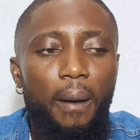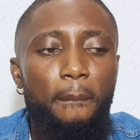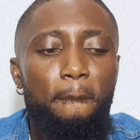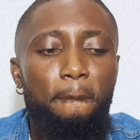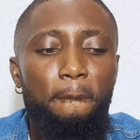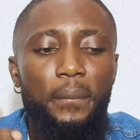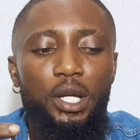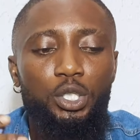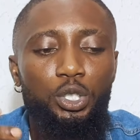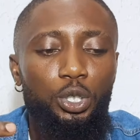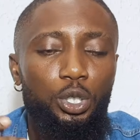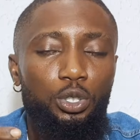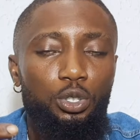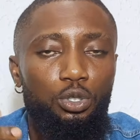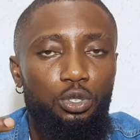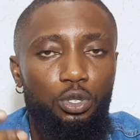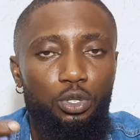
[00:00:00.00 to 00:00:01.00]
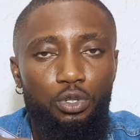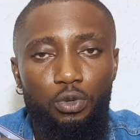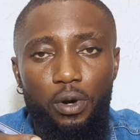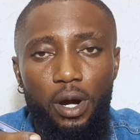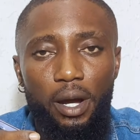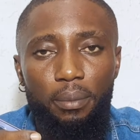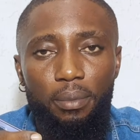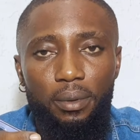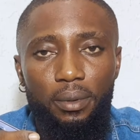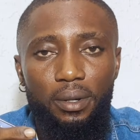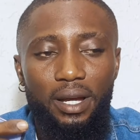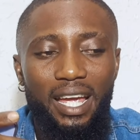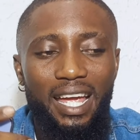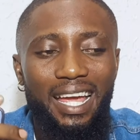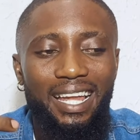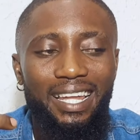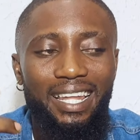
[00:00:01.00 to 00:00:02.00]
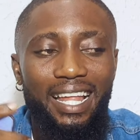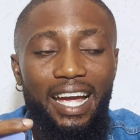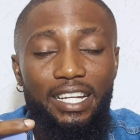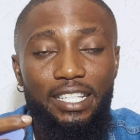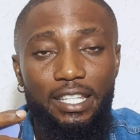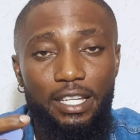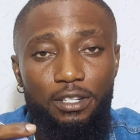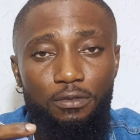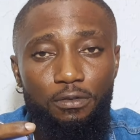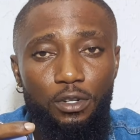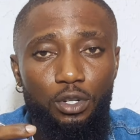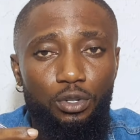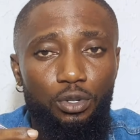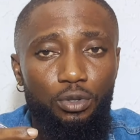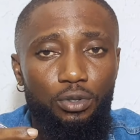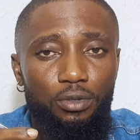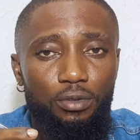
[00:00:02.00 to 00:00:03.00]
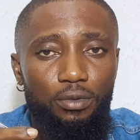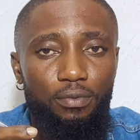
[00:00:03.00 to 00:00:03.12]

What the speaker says: make sure you subscribe and like this video.